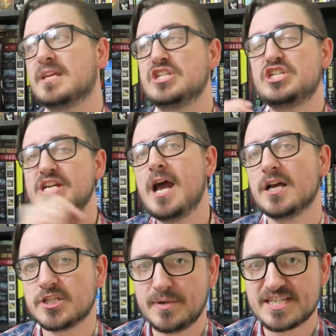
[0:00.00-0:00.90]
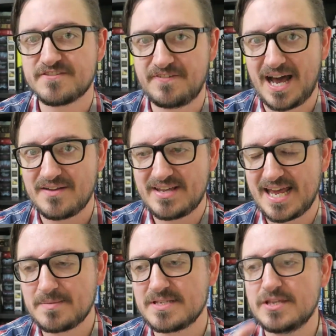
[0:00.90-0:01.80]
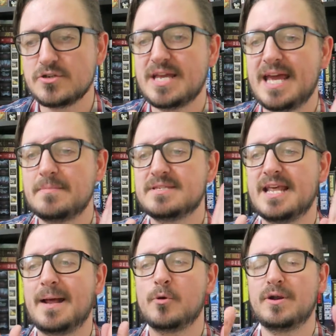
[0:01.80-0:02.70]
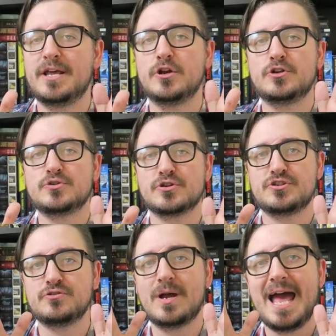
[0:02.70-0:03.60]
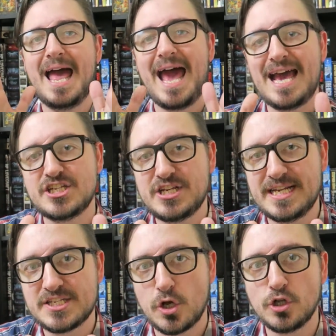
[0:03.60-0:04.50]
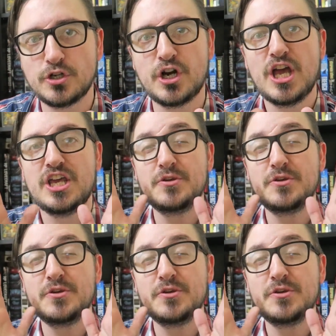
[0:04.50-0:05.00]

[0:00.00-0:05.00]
She also gets 5 games, and these are games that I'm going to introduce her to as she gets older.